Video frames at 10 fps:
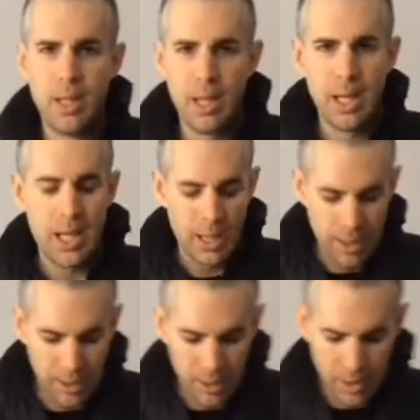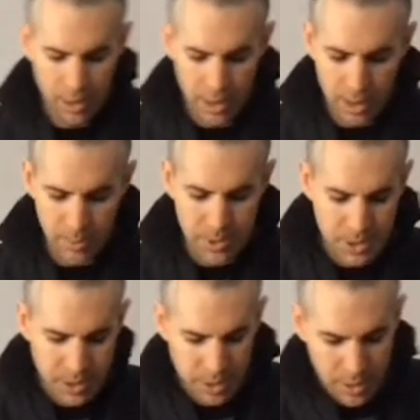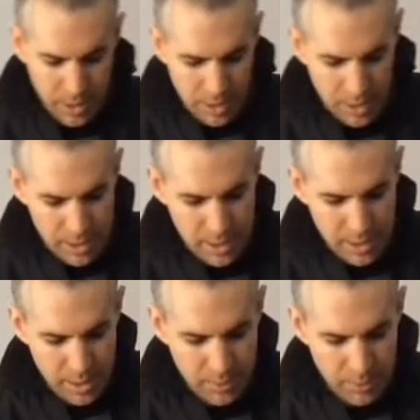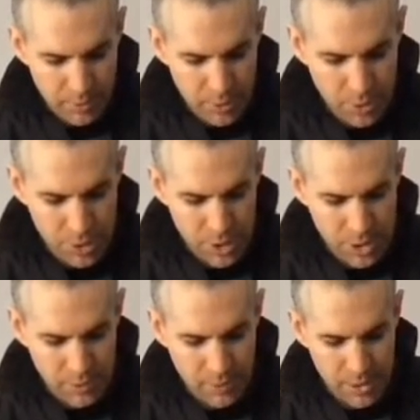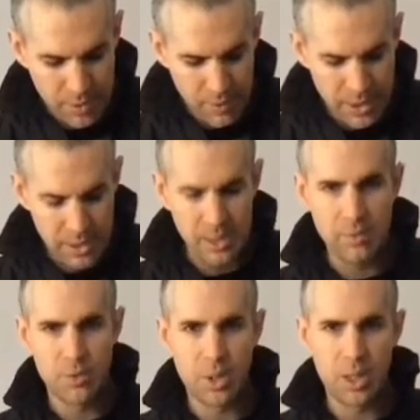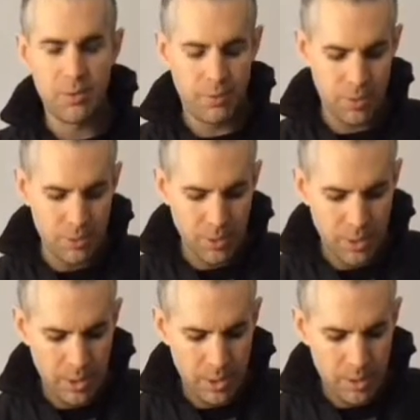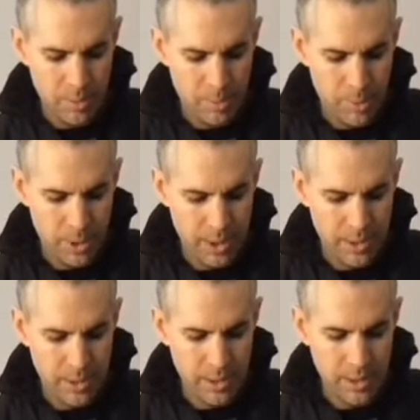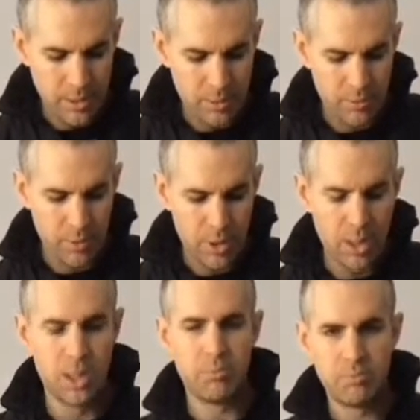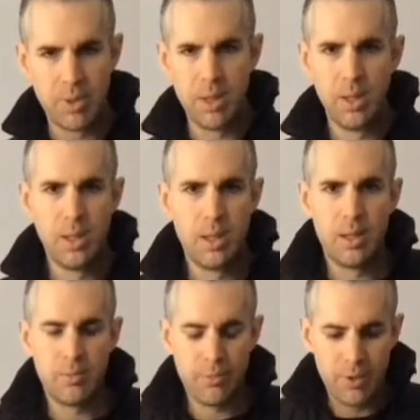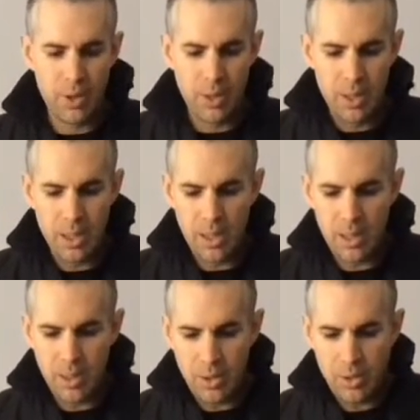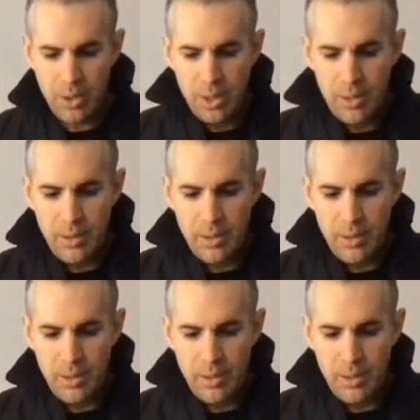I had a little hiccups on some versions of this vest because I've tried a few, but overall, fairly good,